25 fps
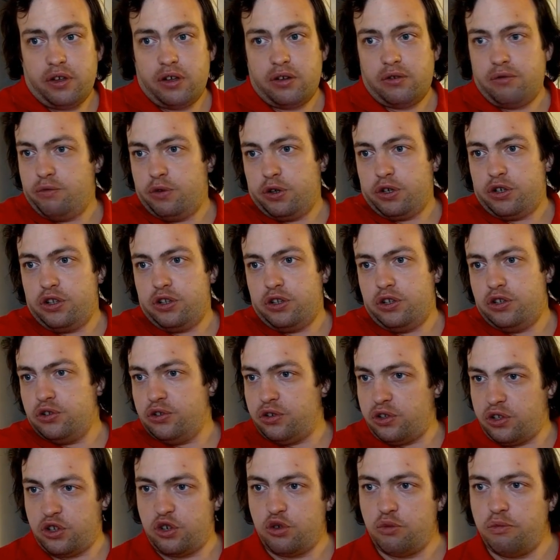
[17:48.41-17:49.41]
what
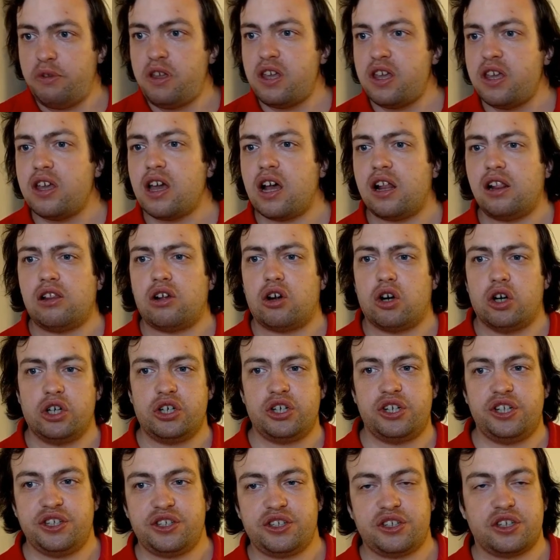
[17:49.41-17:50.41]
used to be a large
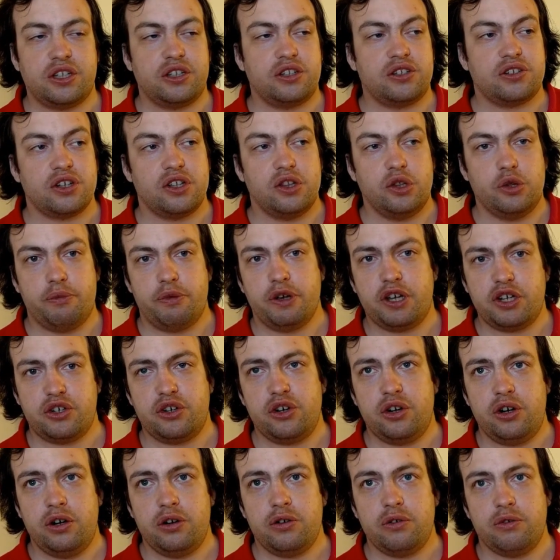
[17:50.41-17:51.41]
distance in the
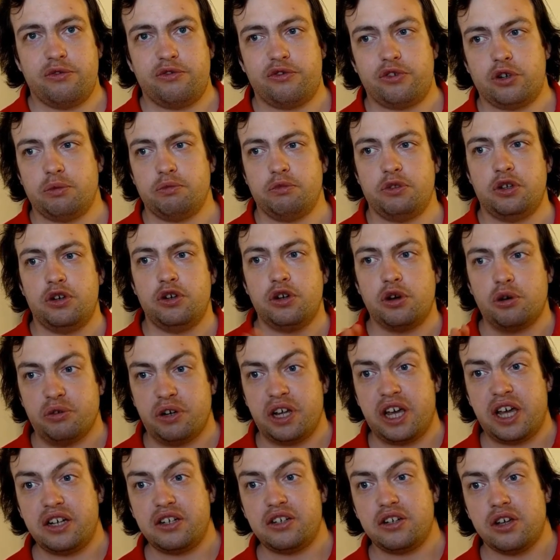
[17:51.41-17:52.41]
picture from the node
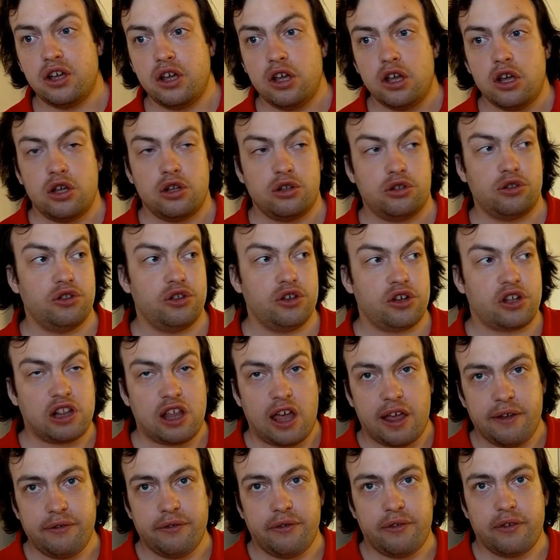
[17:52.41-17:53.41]
head to the
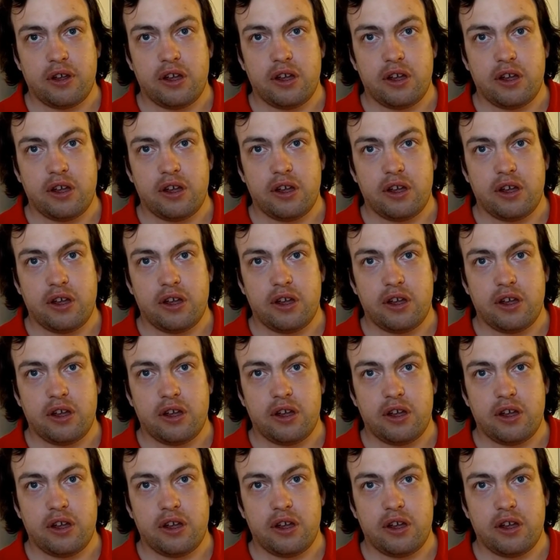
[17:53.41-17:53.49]
clef